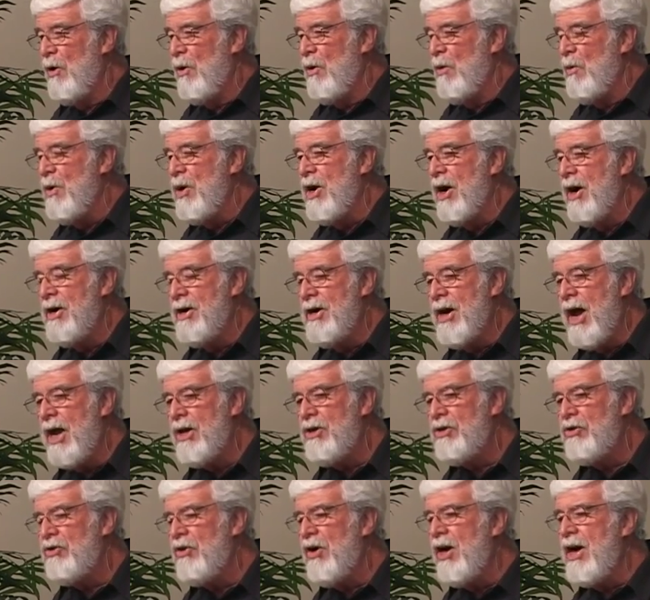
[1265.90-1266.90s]
We are
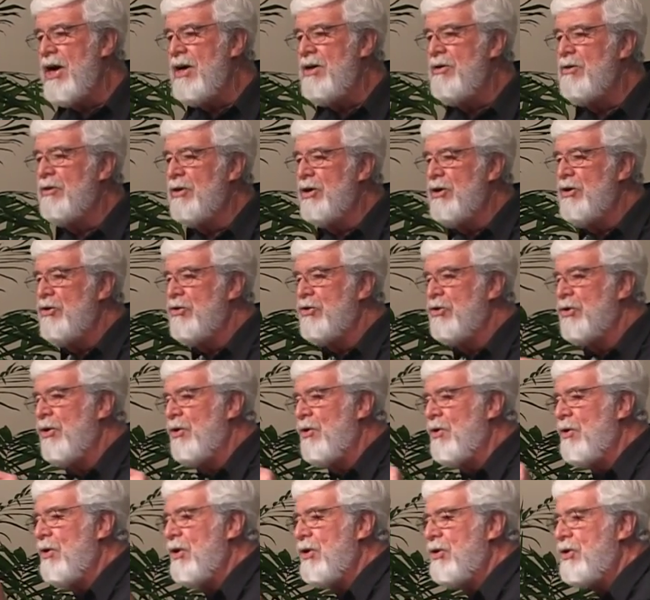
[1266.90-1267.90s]
not trying to
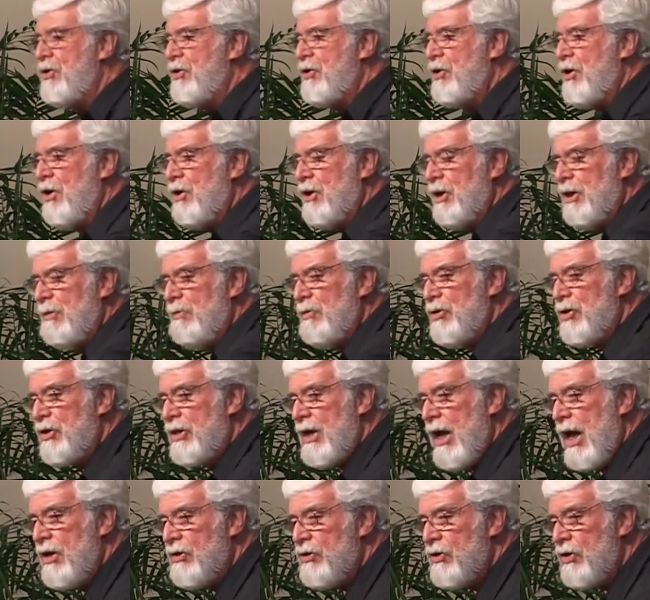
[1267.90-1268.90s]
control the
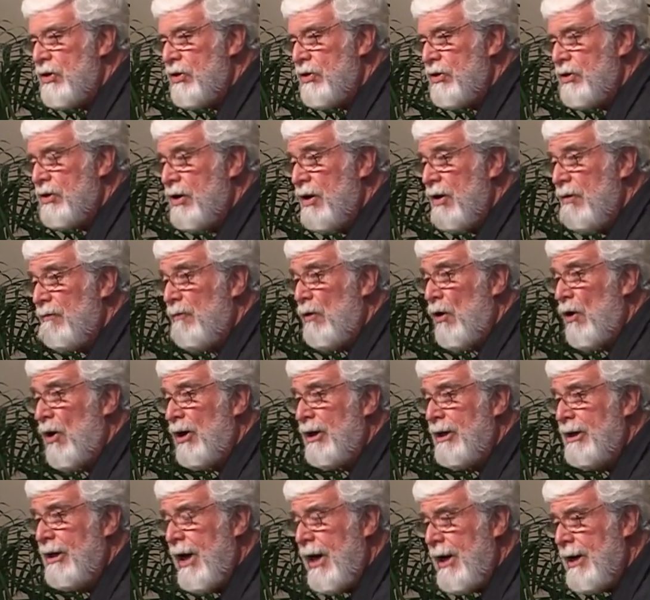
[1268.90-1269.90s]
circumstances.
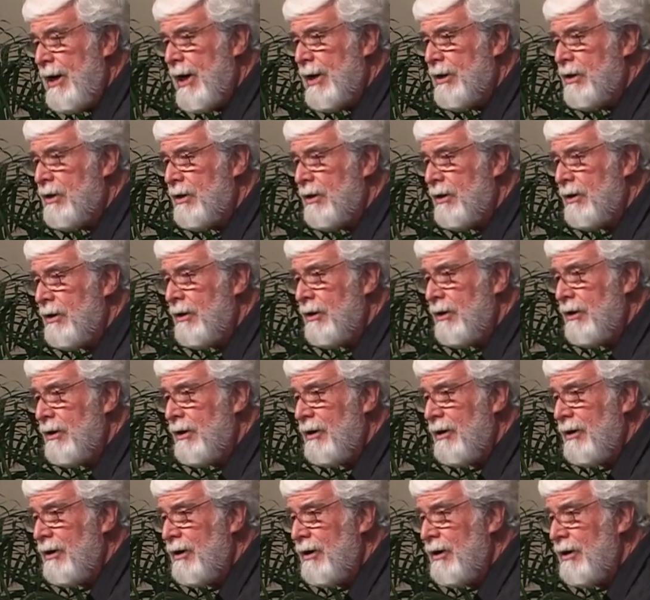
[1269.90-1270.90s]
Forget it.
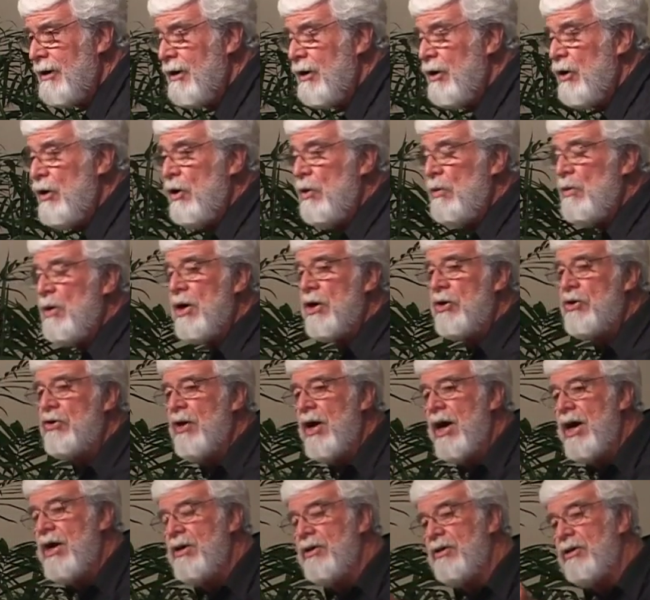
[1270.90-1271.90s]
We are
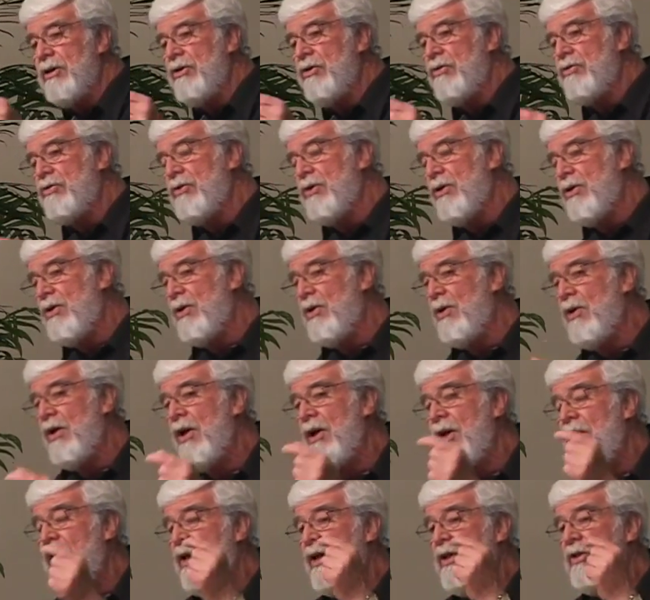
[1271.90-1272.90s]
trying to control
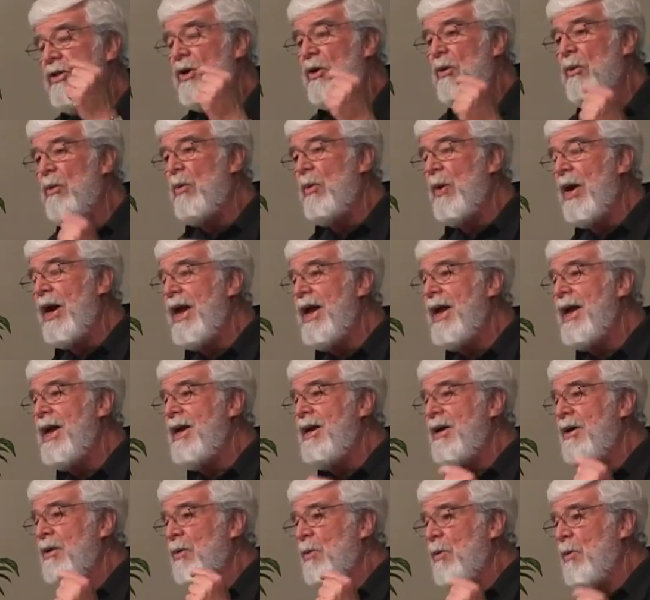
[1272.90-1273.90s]
the
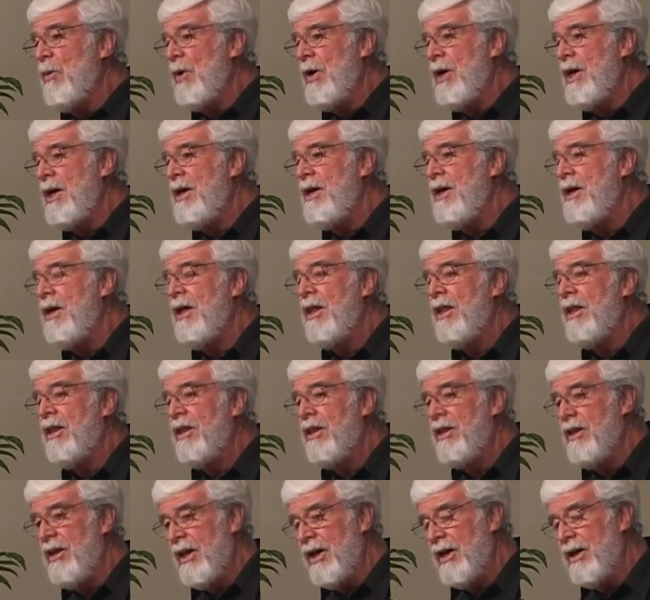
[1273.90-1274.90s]
way we
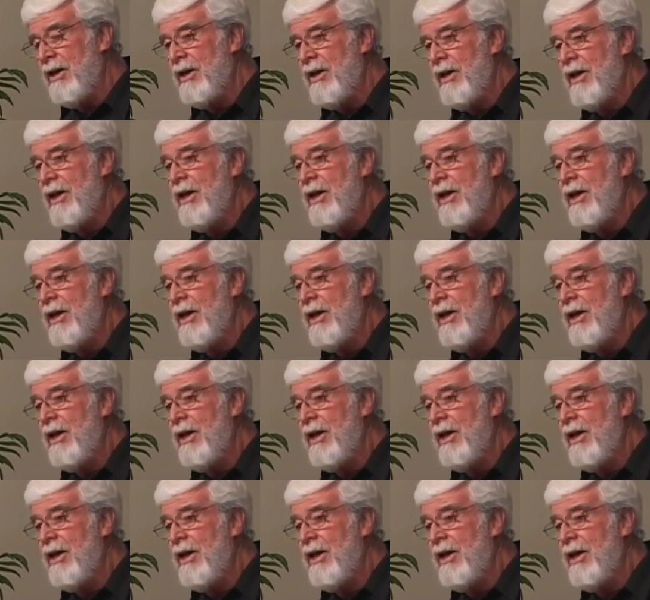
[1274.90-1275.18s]
think